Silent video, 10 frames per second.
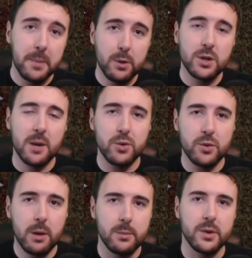build up
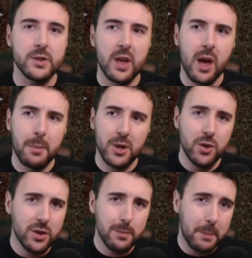your numbers, but
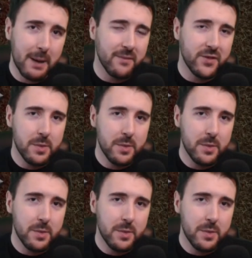you can bamf